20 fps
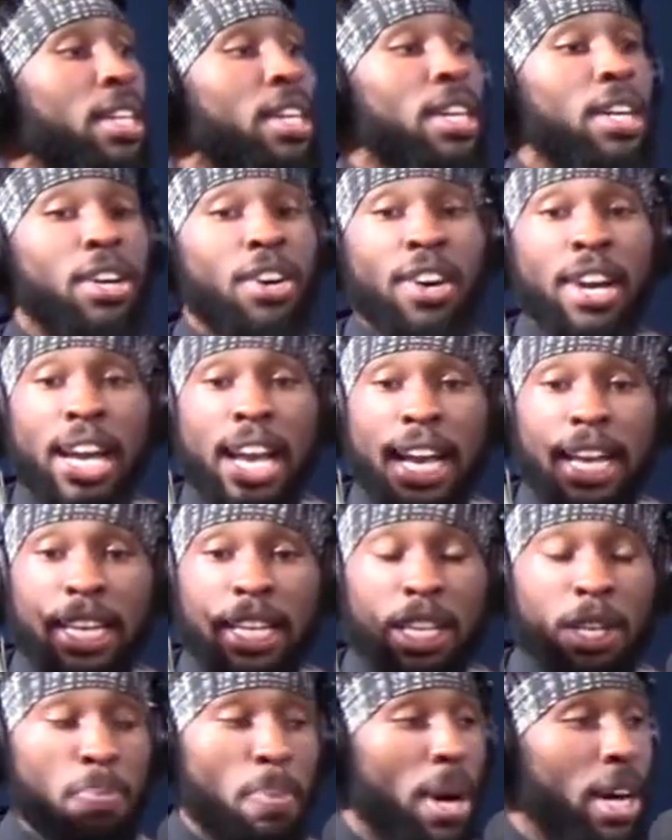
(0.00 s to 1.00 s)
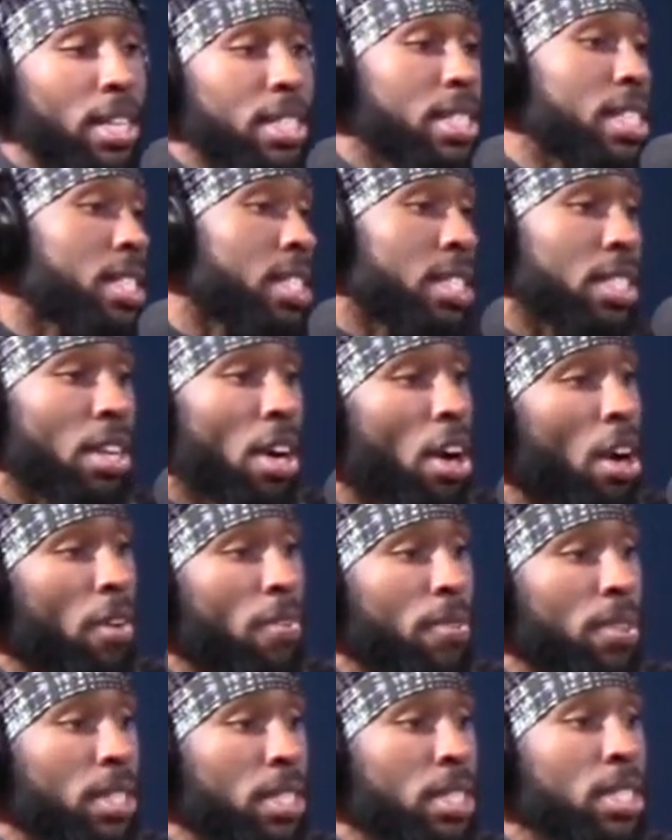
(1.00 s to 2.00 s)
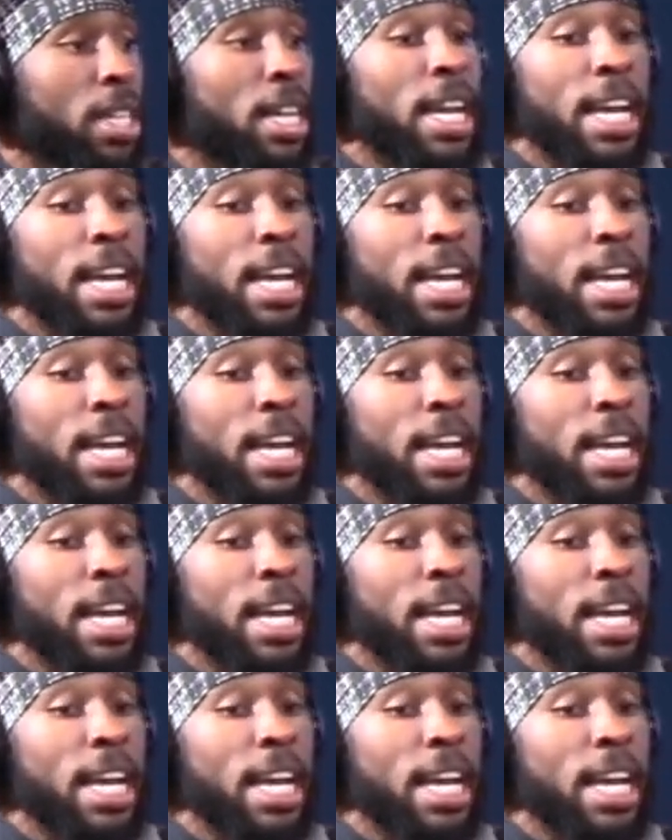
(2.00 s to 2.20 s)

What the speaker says: or any politician's office